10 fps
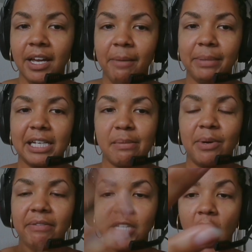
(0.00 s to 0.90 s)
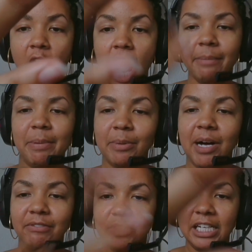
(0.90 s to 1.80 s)
because people have time, we'll
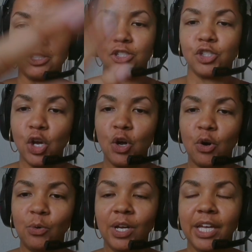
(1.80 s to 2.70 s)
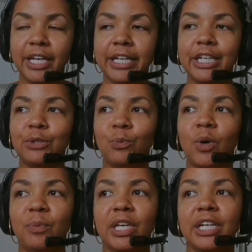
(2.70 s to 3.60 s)
have things to do,
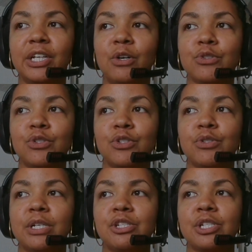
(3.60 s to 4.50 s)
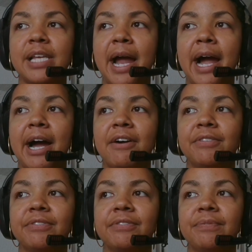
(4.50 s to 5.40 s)
what we can also do is just have
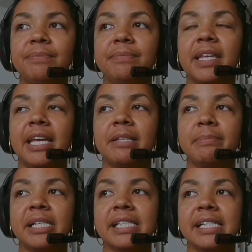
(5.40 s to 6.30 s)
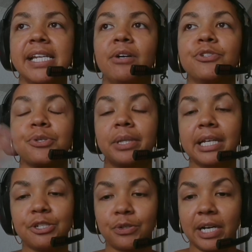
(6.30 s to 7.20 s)
it be sent out during the
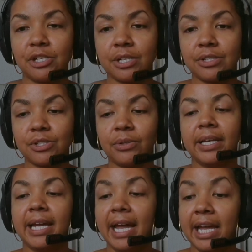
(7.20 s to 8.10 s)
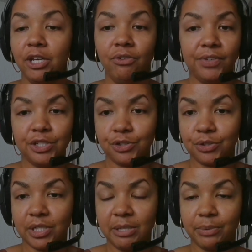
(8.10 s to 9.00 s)
integration. So like, hey, you finished your
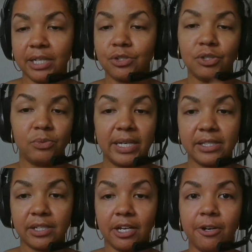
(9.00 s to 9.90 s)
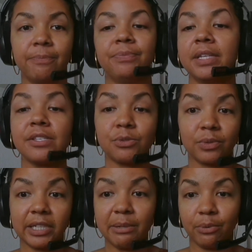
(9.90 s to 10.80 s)
tea break 2 weeks ago. This is
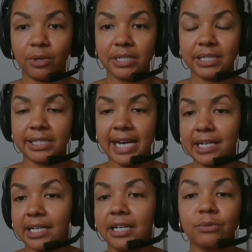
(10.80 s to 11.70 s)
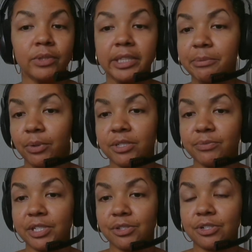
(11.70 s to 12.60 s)
really important data, really important
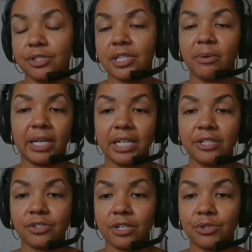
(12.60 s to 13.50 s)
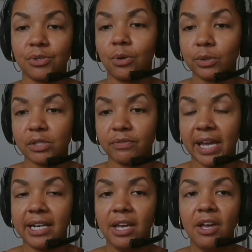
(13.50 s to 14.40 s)
research that we can start to
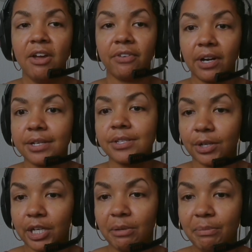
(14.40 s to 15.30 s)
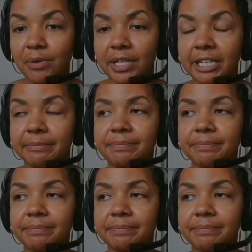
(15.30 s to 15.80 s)
cultivate for us in our community.